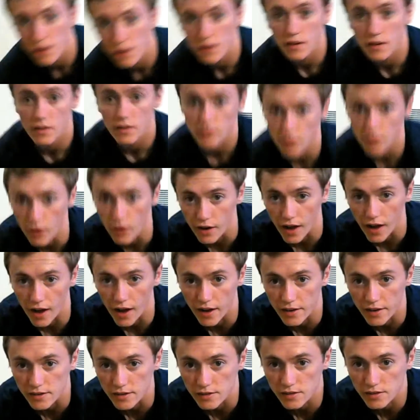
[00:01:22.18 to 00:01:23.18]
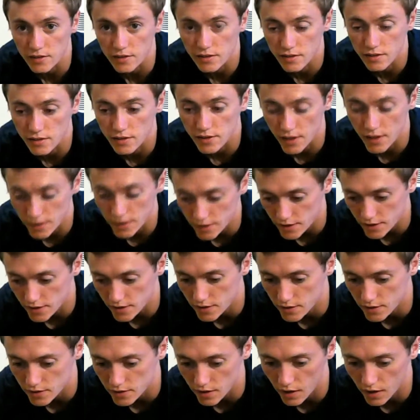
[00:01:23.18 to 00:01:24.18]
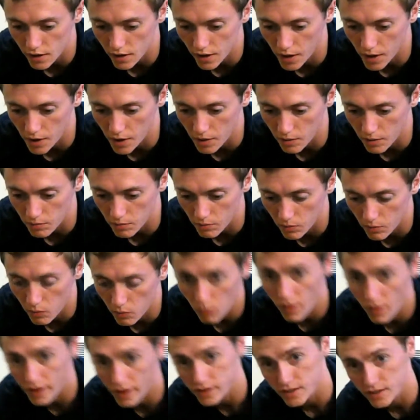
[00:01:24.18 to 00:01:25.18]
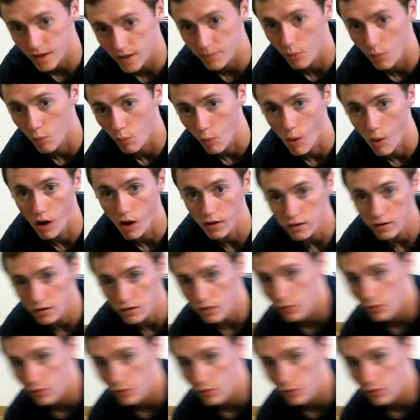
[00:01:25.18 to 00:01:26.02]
So guys, this is example one of